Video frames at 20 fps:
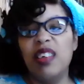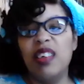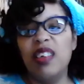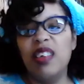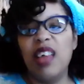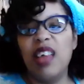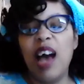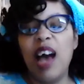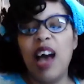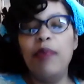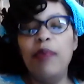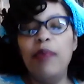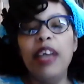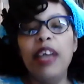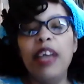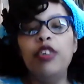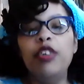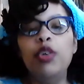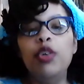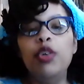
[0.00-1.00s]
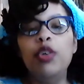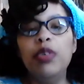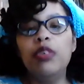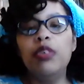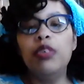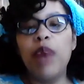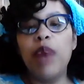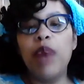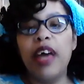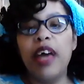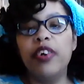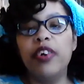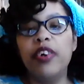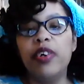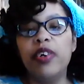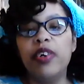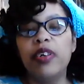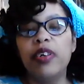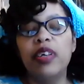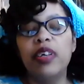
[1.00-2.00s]
I made you a sweater,
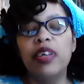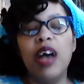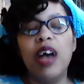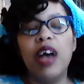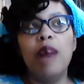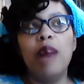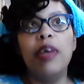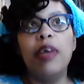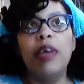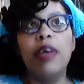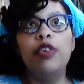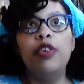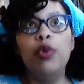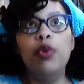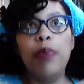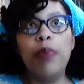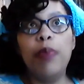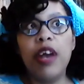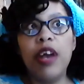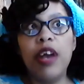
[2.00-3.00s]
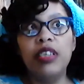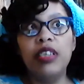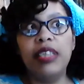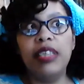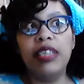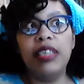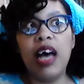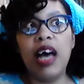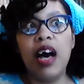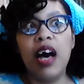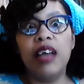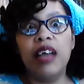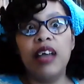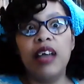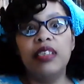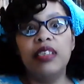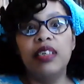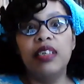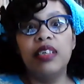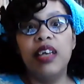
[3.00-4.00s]
I made you a pair of socks,
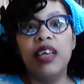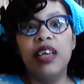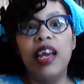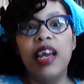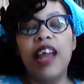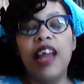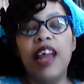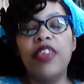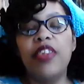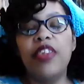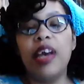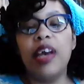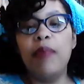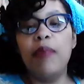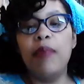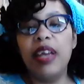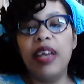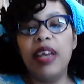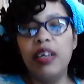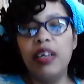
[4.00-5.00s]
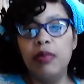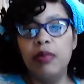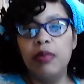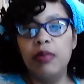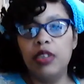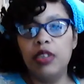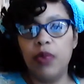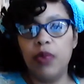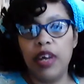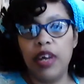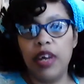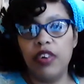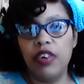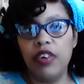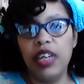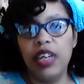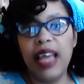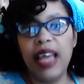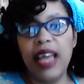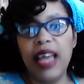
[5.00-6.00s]
and I think I made him a sweater, and
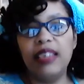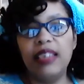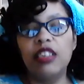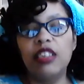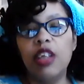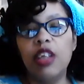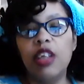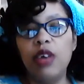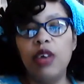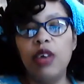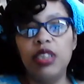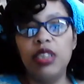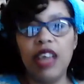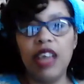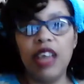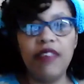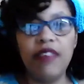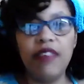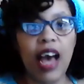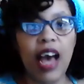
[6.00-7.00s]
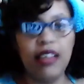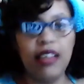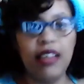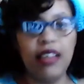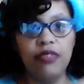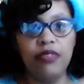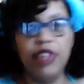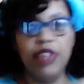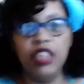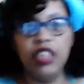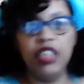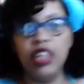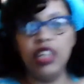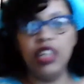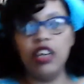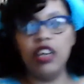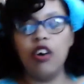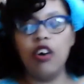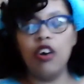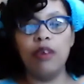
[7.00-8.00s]
that's as close as I've gotten to finishing
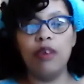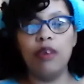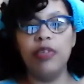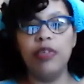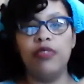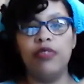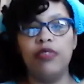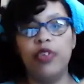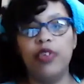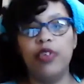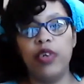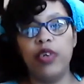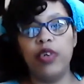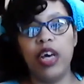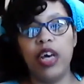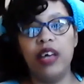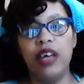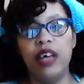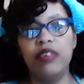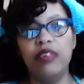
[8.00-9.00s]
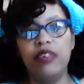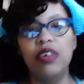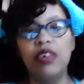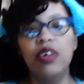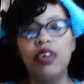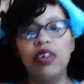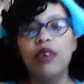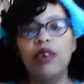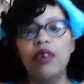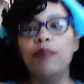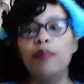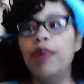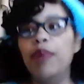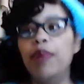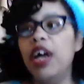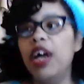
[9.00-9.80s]
garments for you guys. But